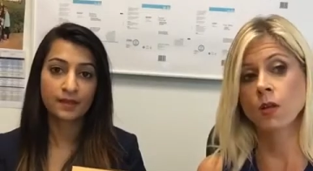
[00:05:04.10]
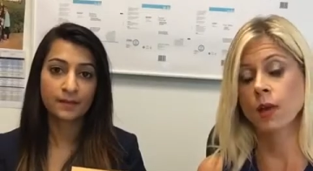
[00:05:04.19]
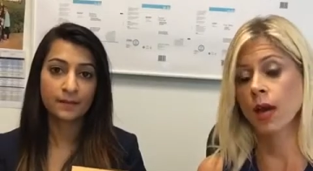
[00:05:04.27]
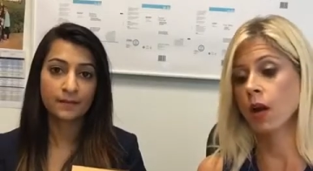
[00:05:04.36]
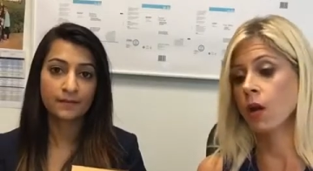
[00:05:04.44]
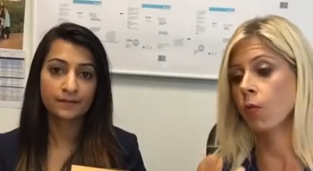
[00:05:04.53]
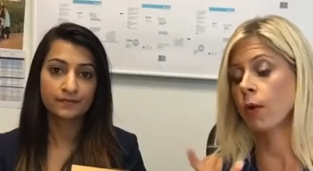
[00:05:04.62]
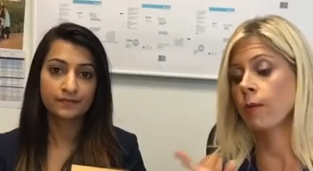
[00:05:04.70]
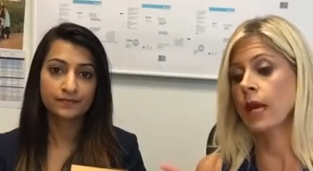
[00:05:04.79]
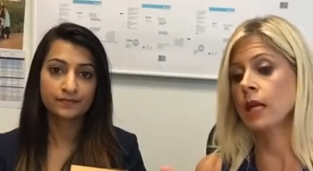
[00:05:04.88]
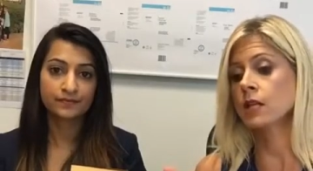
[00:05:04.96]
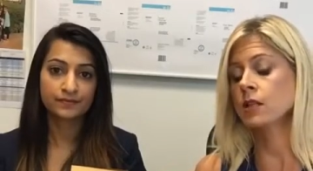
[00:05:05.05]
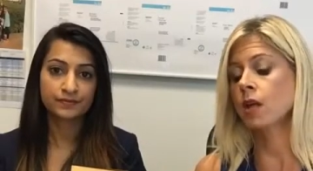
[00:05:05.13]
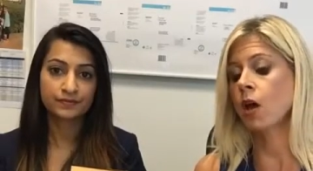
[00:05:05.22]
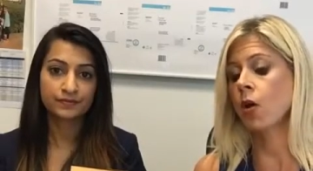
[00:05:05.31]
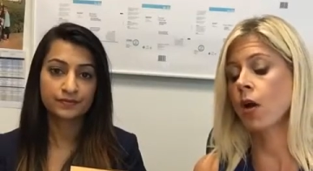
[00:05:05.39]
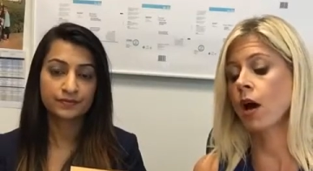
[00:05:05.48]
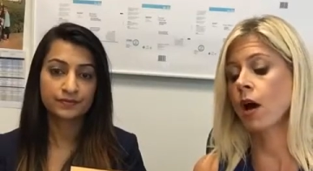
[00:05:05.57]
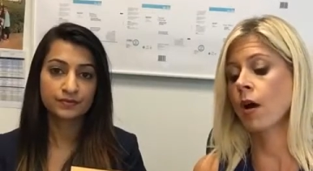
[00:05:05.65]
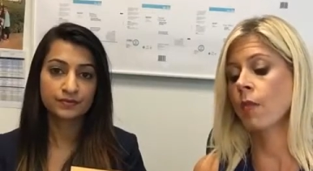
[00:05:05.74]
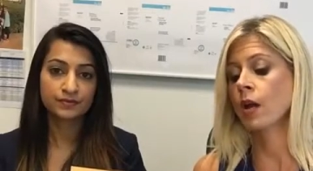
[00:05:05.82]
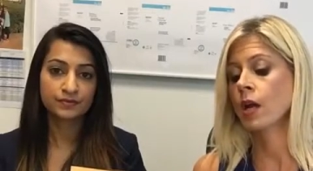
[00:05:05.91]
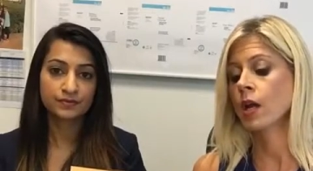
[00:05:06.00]
Speaker 1: about, we made it so
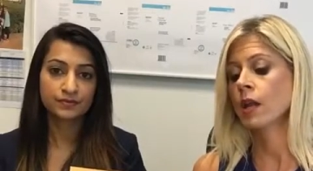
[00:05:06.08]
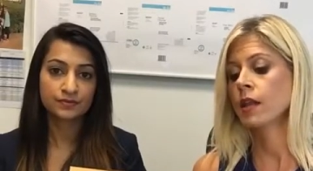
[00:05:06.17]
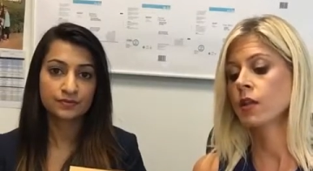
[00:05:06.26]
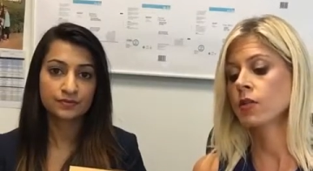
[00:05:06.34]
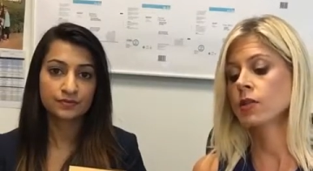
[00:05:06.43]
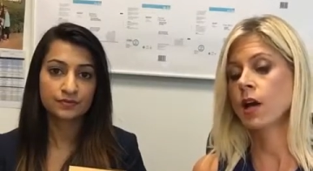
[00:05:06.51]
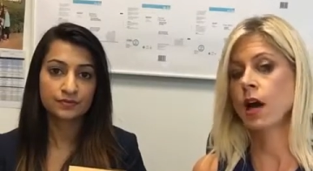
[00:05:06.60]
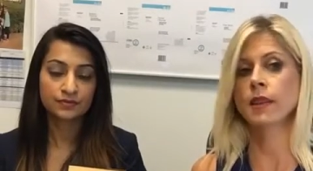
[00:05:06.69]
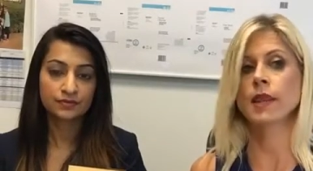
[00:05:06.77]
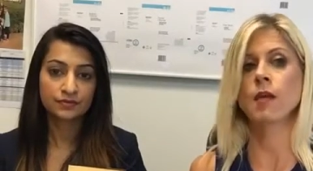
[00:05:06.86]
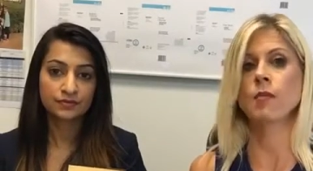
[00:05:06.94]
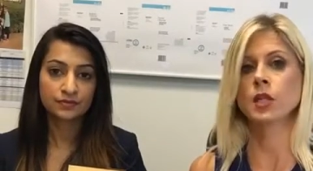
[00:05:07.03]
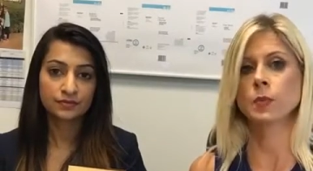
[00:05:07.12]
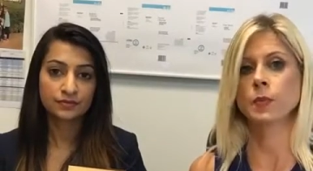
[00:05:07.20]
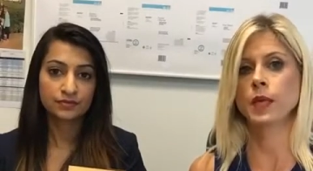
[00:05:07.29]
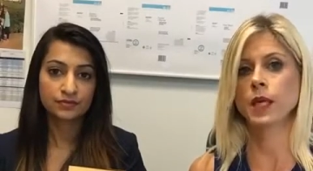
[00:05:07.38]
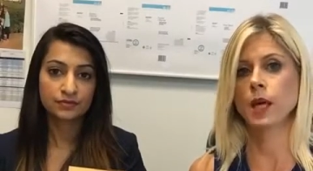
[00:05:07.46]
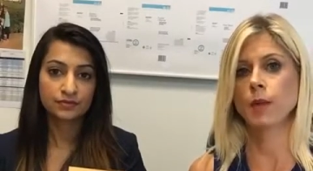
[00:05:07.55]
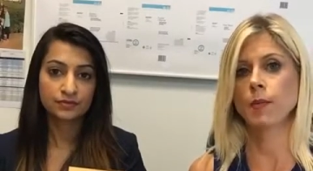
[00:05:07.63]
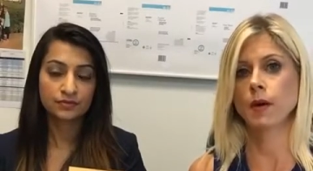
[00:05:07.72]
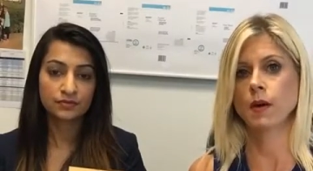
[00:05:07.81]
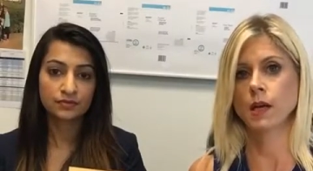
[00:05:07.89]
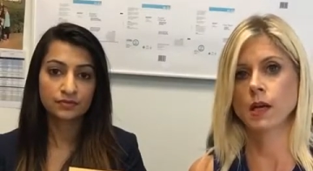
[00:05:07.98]
um, there's not that much pickup
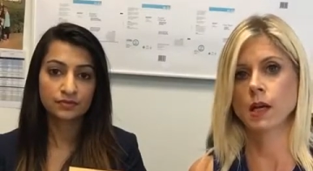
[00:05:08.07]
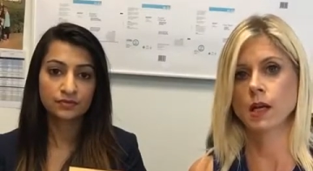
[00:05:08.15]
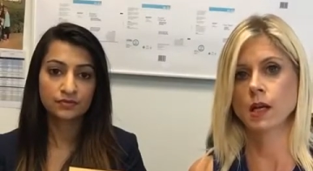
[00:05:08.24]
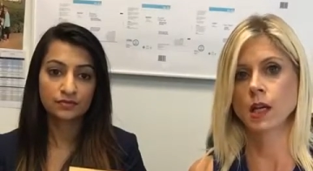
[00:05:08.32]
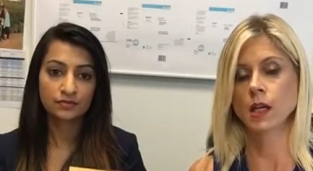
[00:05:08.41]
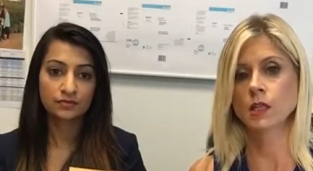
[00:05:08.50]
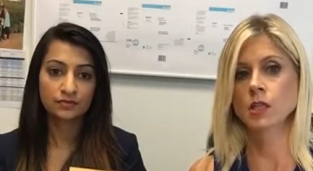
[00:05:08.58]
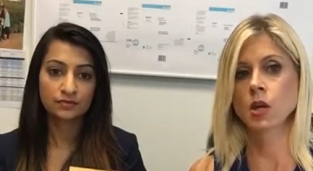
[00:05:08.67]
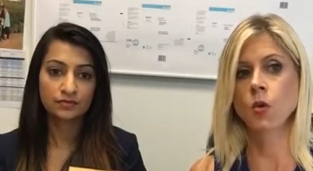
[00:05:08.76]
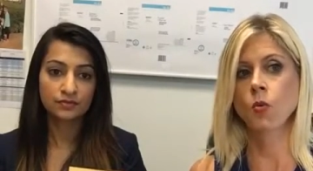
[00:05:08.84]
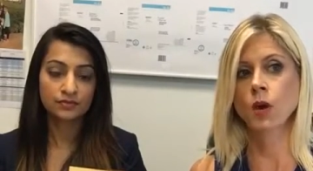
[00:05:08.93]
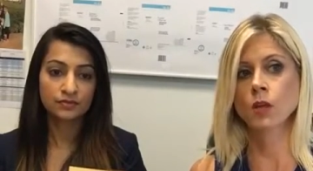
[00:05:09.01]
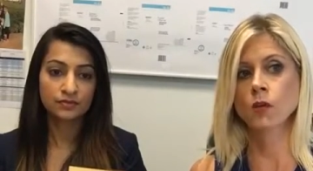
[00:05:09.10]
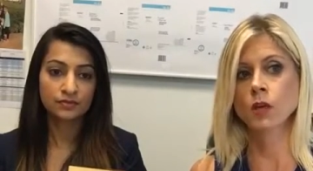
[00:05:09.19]
on it. And so what you